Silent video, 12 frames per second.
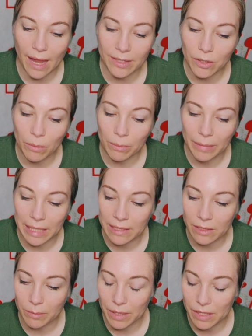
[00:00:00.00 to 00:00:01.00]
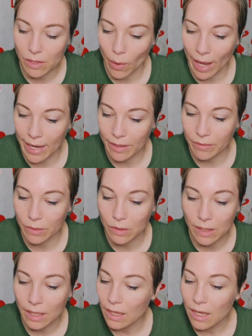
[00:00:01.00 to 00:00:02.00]
"I don't mean to be so
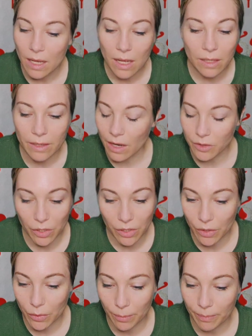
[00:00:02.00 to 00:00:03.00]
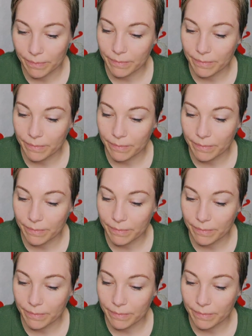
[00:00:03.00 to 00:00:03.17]
hateful. Not to you."